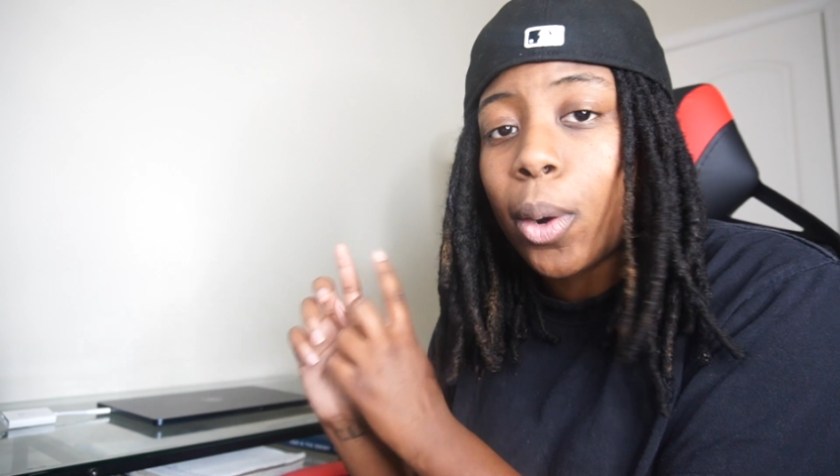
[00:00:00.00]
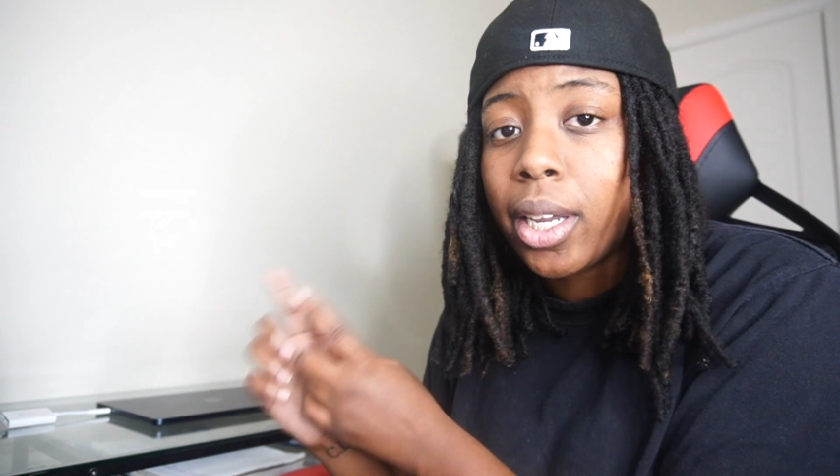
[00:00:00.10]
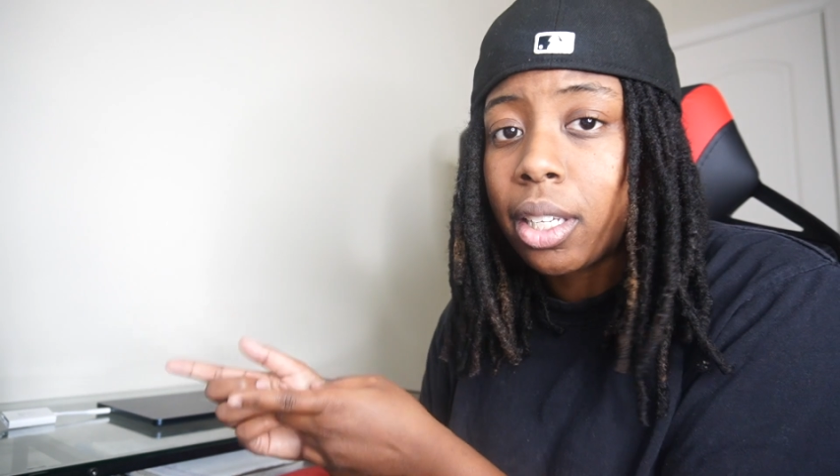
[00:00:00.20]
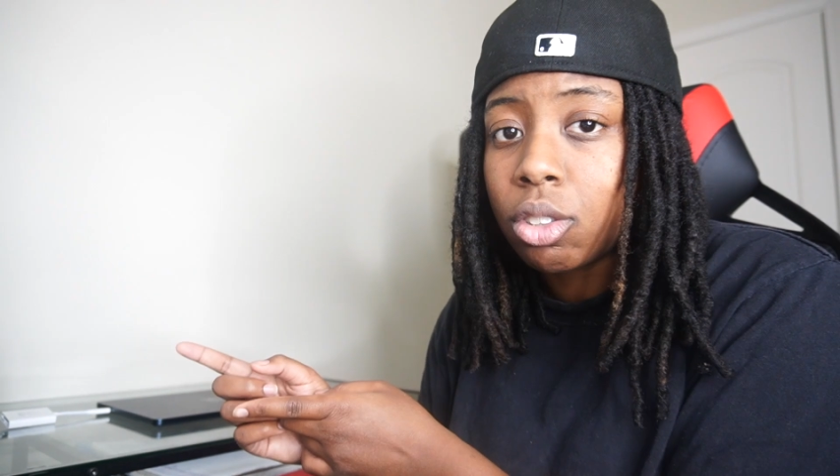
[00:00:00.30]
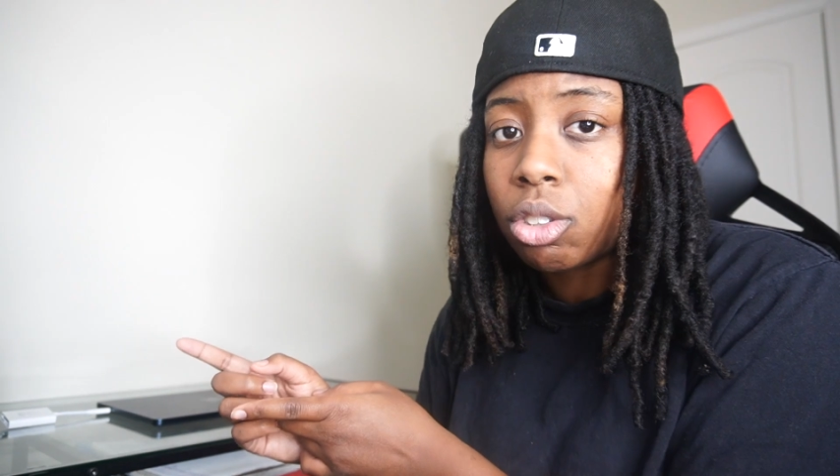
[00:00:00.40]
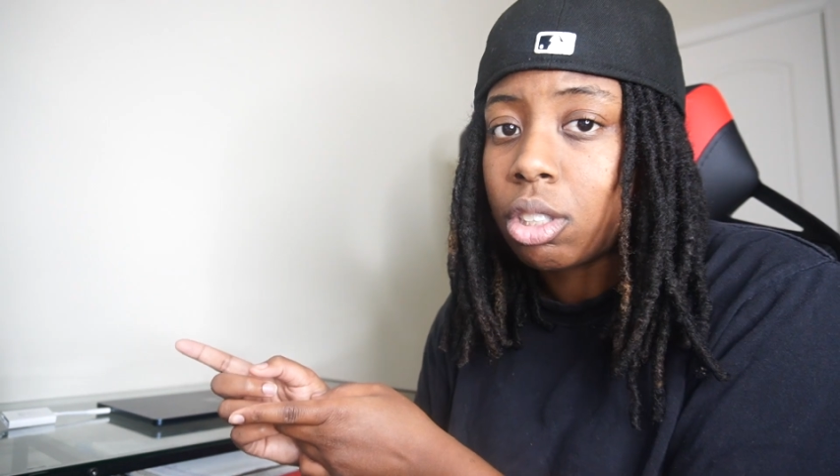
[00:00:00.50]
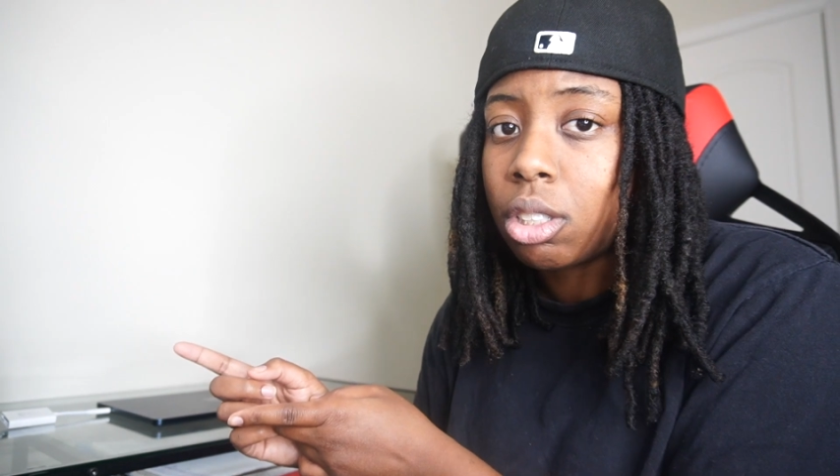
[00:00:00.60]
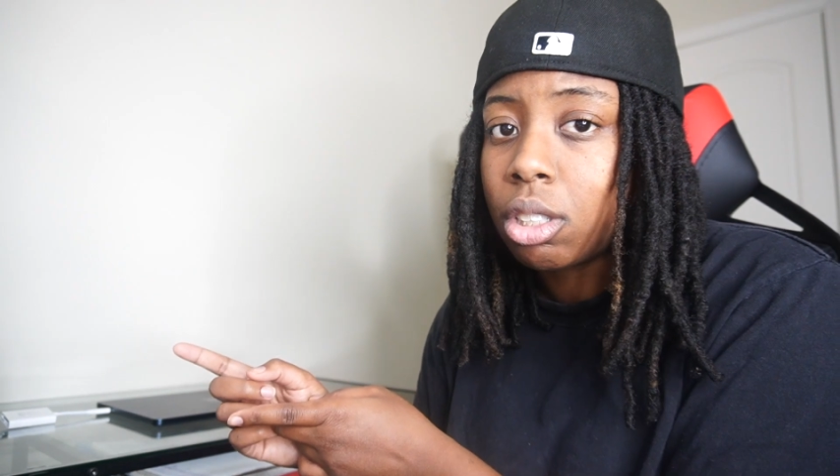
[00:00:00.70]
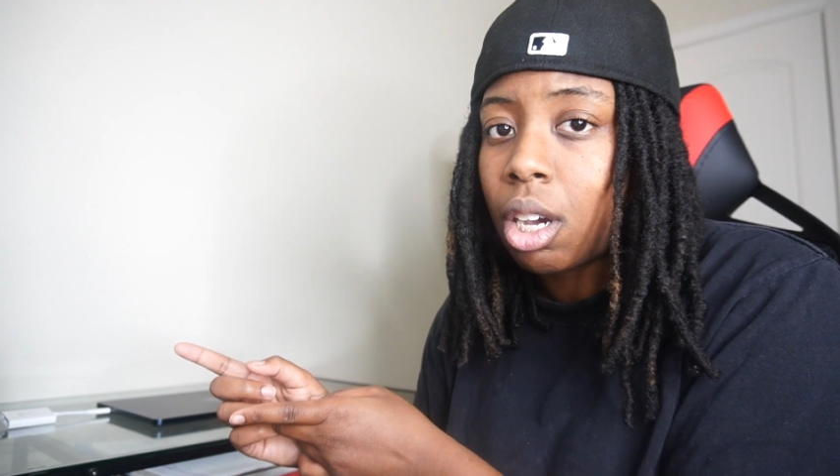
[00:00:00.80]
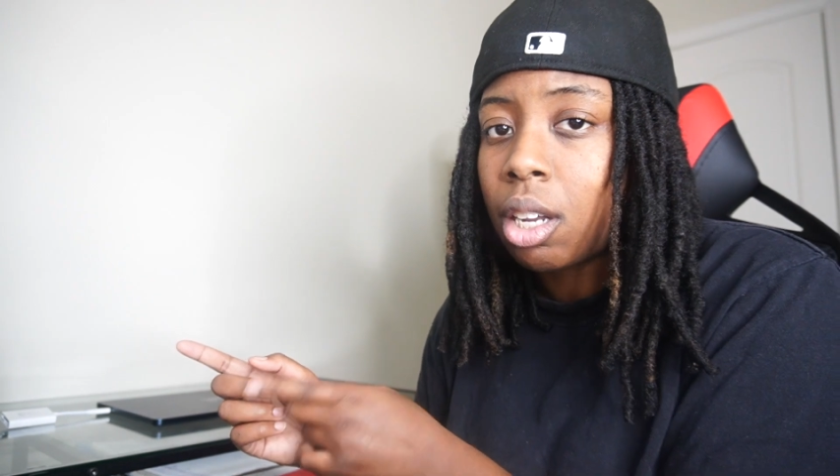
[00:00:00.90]
Quaking
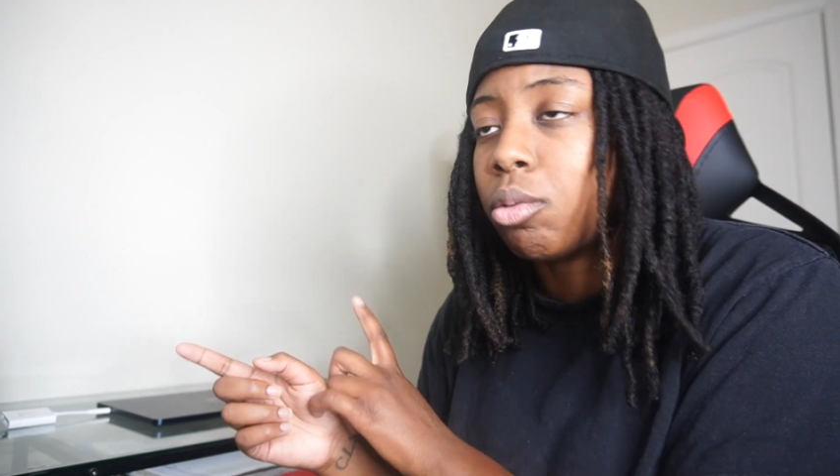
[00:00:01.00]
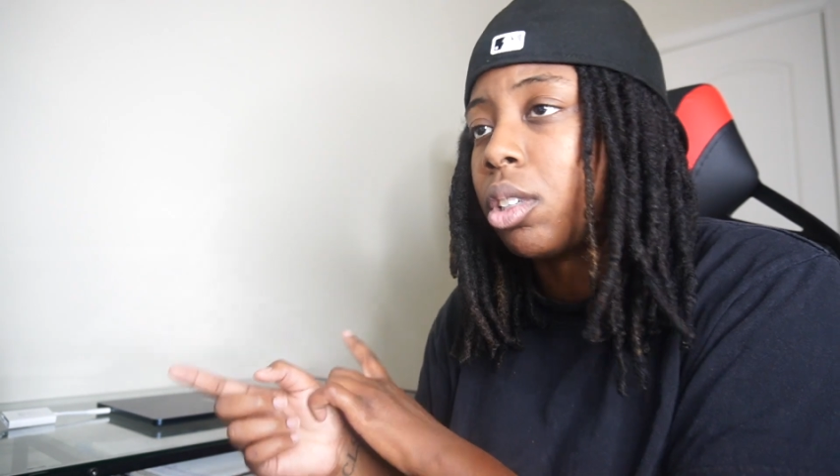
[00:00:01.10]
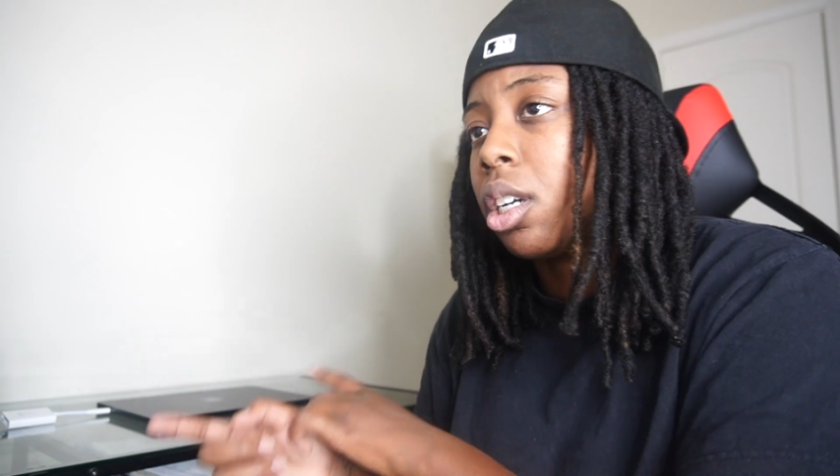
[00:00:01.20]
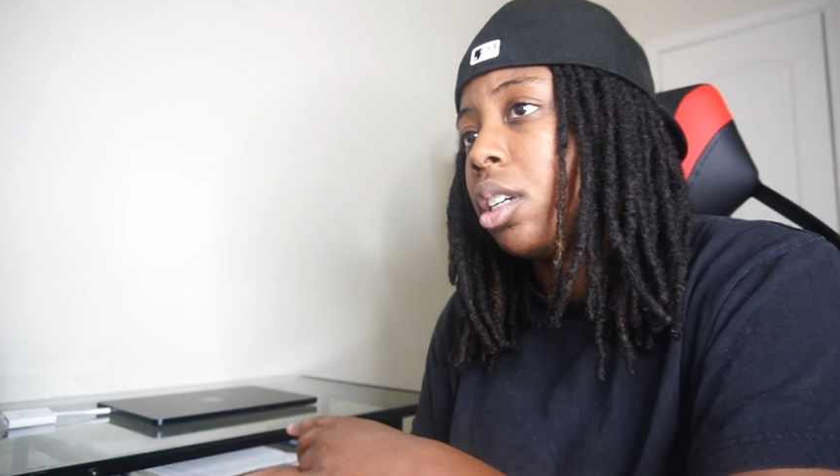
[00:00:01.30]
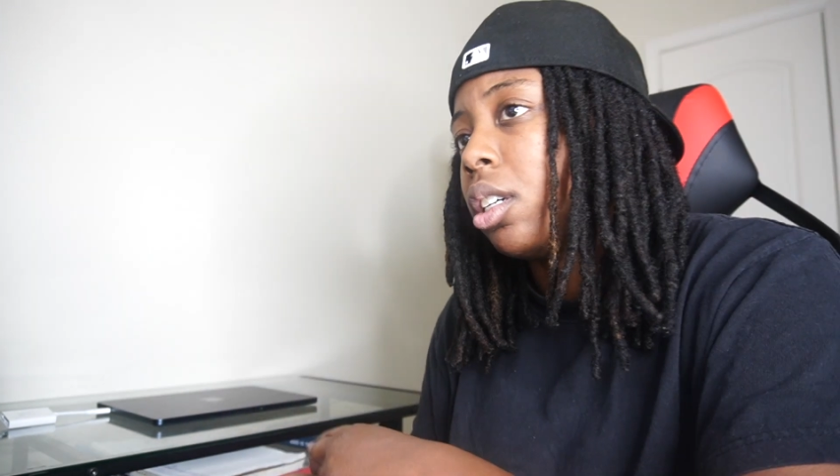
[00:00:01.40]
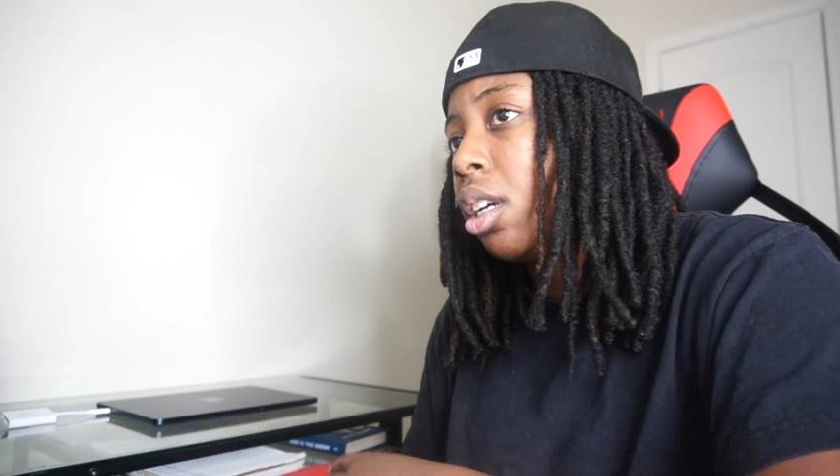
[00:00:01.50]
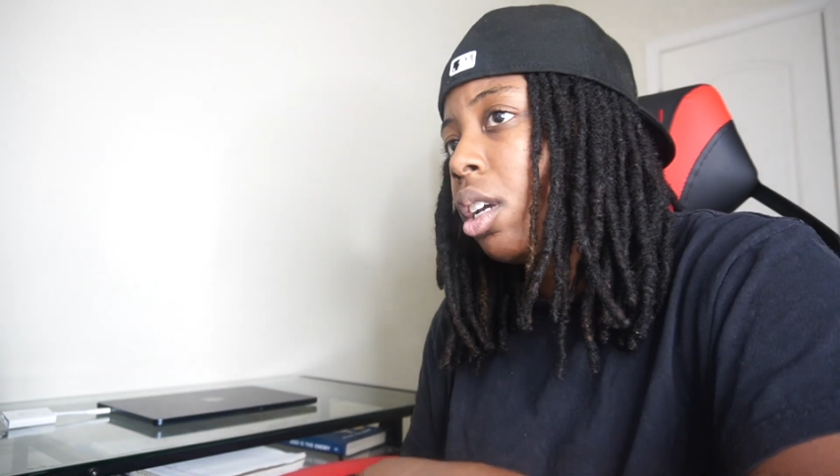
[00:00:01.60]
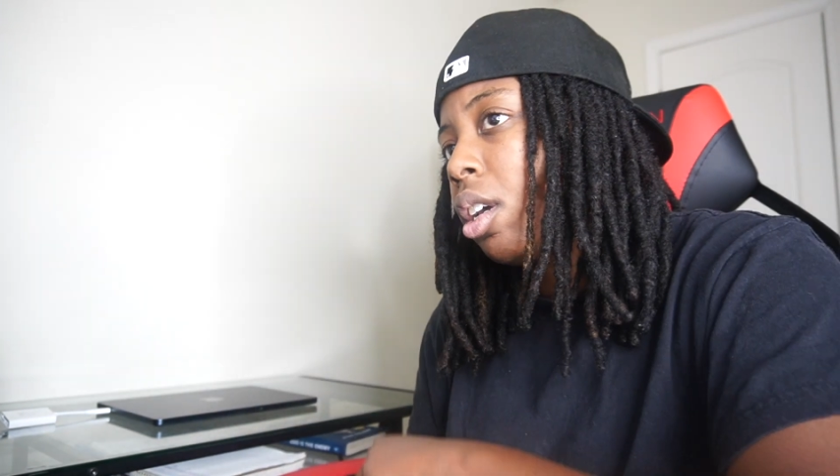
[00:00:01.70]
shit. I don't care.